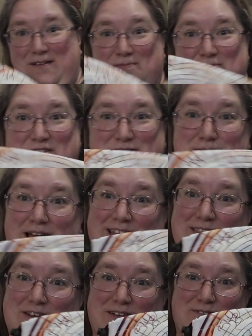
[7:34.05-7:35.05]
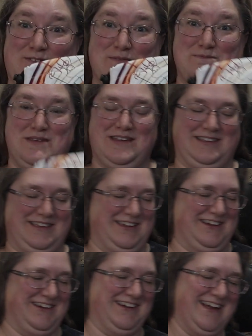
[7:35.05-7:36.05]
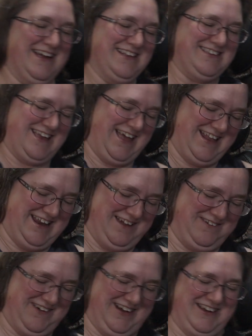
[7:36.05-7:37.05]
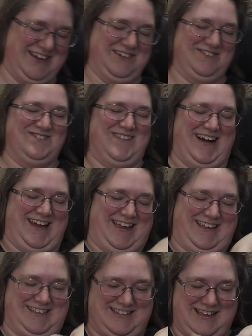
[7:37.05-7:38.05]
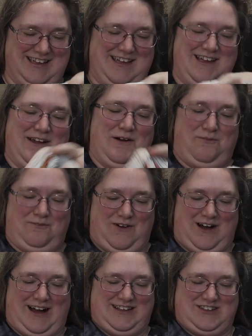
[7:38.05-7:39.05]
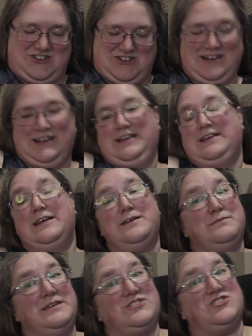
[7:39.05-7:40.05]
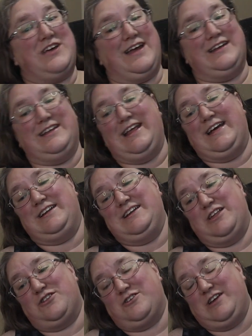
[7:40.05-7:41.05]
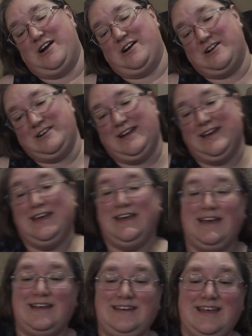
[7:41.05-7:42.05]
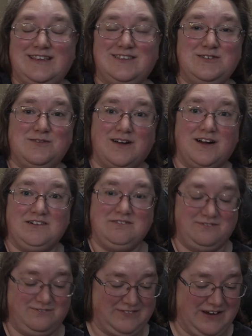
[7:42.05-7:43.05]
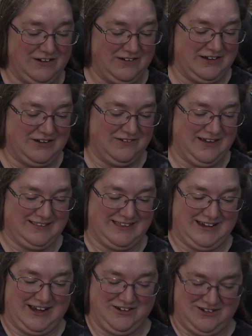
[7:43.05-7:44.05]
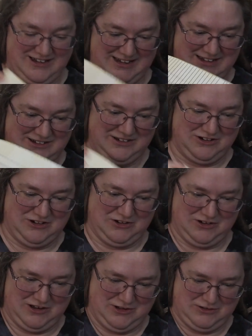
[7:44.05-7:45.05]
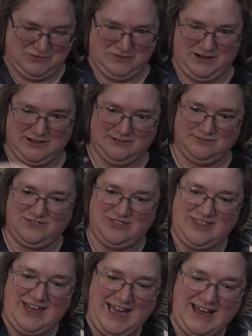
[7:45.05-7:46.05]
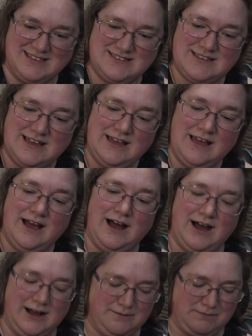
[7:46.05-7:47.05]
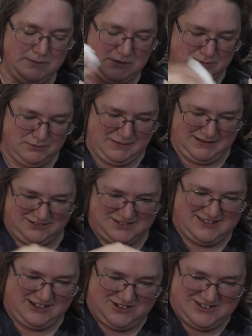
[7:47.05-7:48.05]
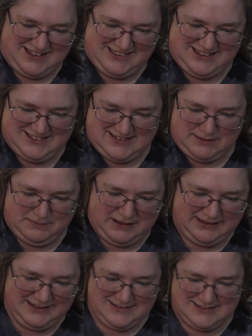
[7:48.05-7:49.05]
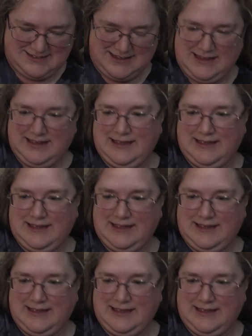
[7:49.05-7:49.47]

This might look familiar to anyone who might watch Miss Shannon at Another Yarn. And yes, you were all very correct that Erin needed her own of that. I'm going to put my little stickers on the inside pockets